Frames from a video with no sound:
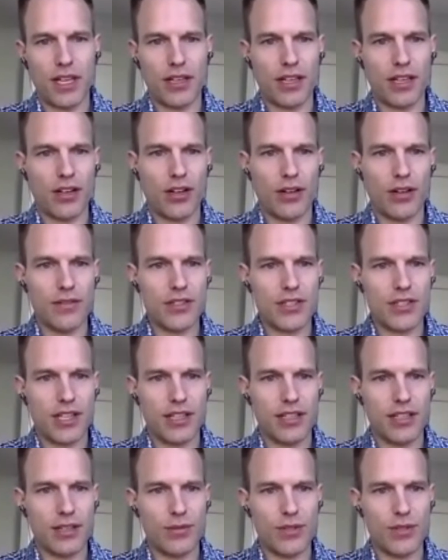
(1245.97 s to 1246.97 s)
And then all of a
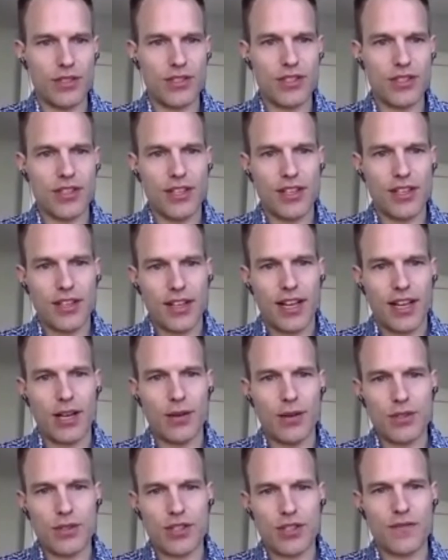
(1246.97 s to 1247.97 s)
sudden, I
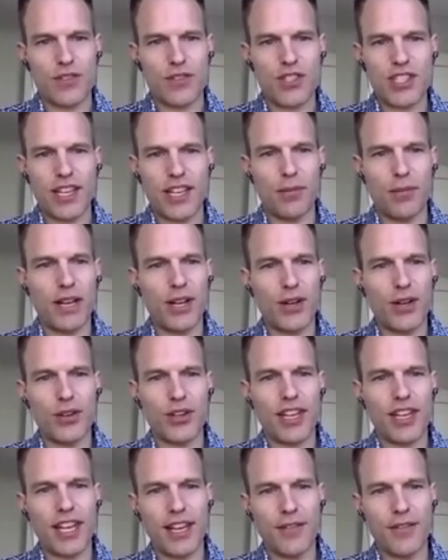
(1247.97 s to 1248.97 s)
was the for sale by owner
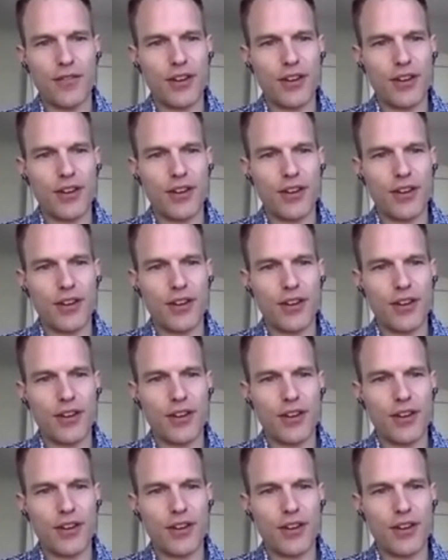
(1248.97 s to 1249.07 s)
king